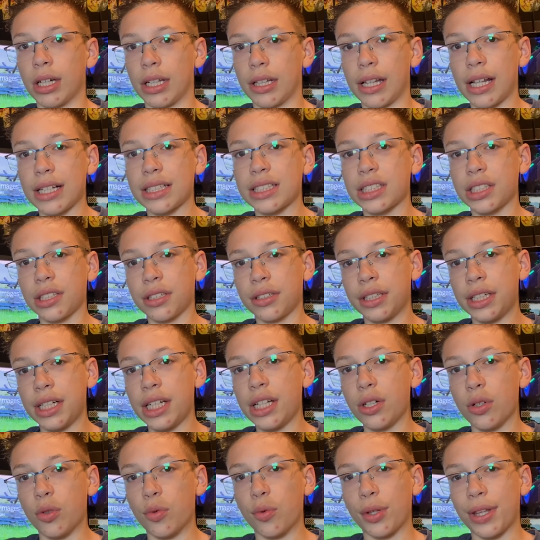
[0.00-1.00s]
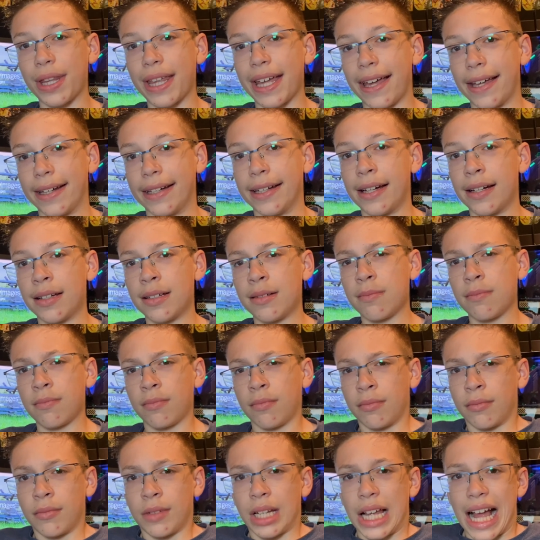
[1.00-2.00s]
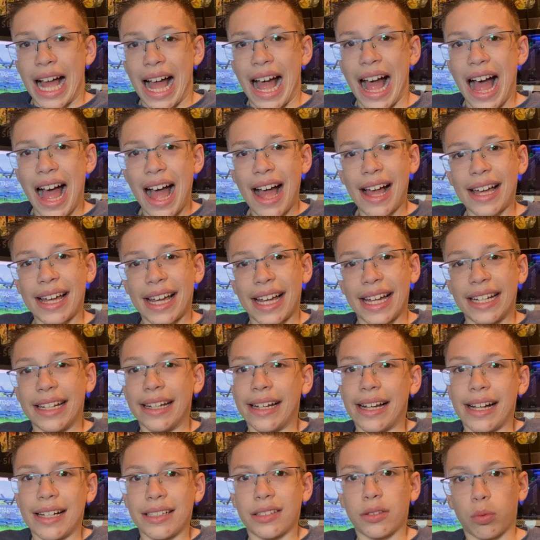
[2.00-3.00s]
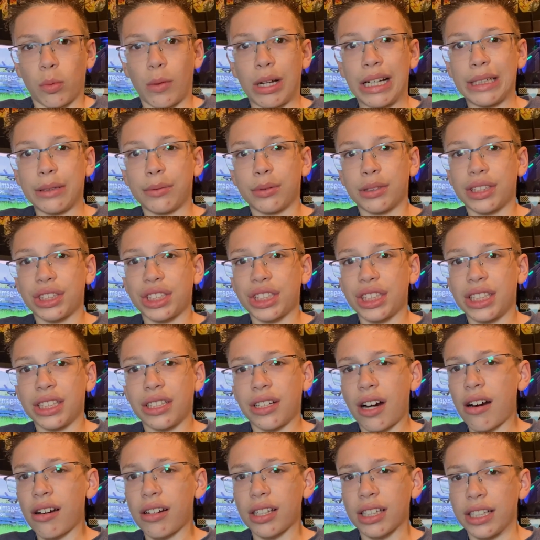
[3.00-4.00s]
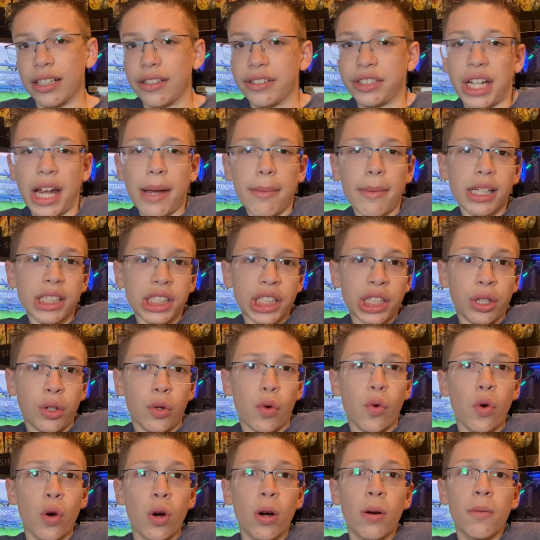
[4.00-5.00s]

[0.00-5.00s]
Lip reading: Unless you're new, then. Hi, I guess. Why weren't you here earlier? Shame on you.